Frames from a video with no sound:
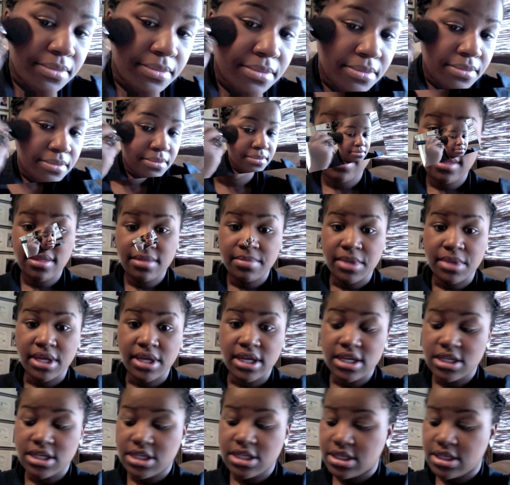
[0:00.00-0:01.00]
That's the
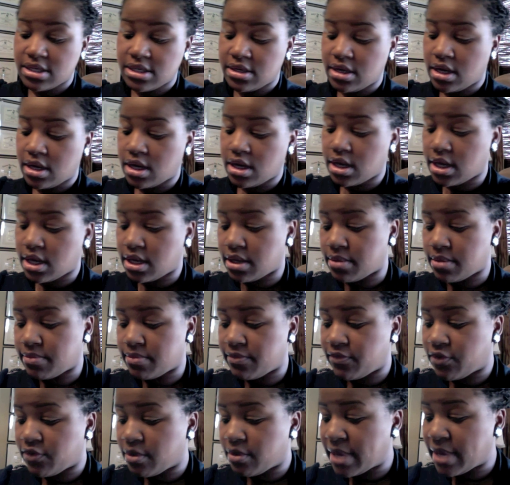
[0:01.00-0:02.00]
blush.
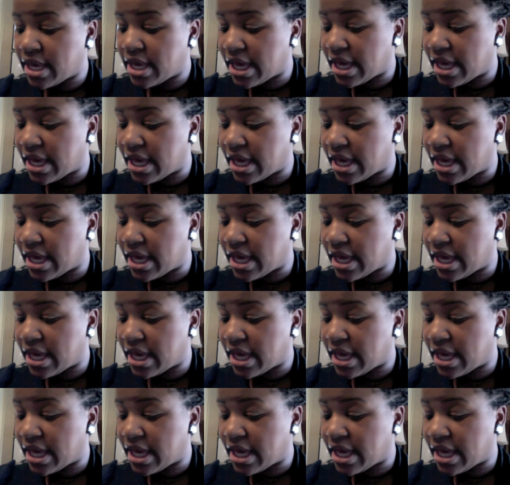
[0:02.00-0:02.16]
For my